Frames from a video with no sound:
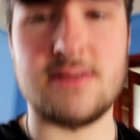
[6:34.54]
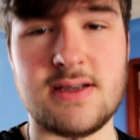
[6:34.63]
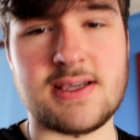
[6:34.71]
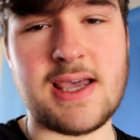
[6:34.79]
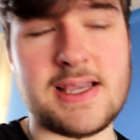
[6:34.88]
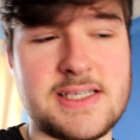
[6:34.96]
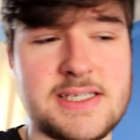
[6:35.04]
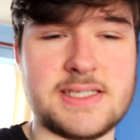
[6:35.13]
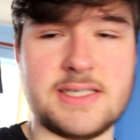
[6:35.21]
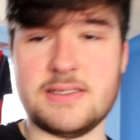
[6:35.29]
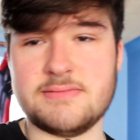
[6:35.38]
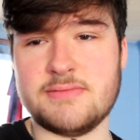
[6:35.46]
I guess
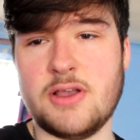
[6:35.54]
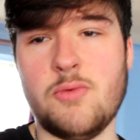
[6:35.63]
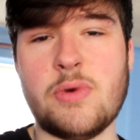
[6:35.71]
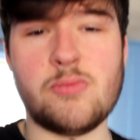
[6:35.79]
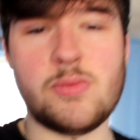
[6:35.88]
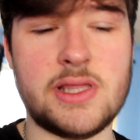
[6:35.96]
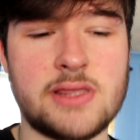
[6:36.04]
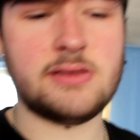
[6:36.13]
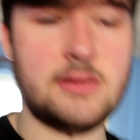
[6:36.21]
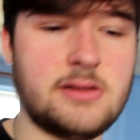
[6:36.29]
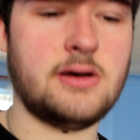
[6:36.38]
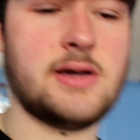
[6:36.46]
it's a win-win,
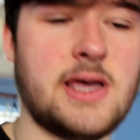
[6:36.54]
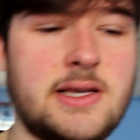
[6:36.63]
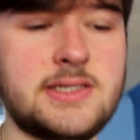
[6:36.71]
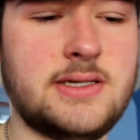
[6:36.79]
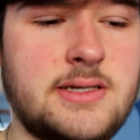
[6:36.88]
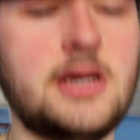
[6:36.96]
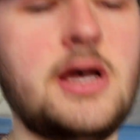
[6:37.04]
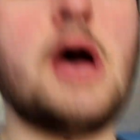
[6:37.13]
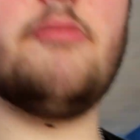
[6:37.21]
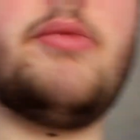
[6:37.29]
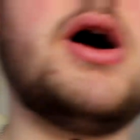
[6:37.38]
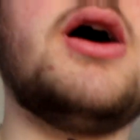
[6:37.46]
I guess.
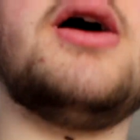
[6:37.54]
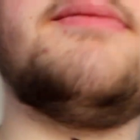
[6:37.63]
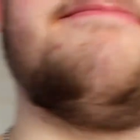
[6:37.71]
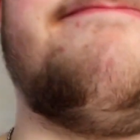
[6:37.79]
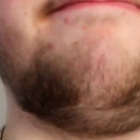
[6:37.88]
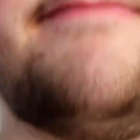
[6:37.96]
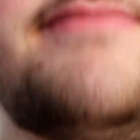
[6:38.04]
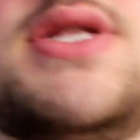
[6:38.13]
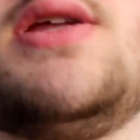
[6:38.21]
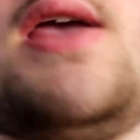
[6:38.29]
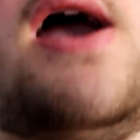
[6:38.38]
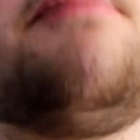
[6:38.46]
But mm,
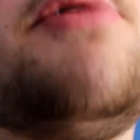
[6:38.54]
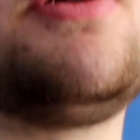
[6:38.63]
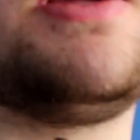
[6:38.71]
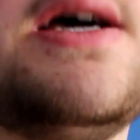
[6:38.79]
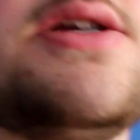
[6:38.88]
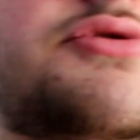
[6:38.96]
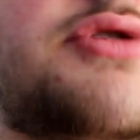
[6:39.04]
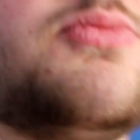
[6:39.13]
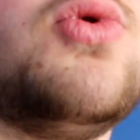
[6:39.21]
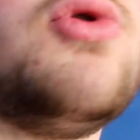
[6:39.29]
yeah, I'm only allowed to drink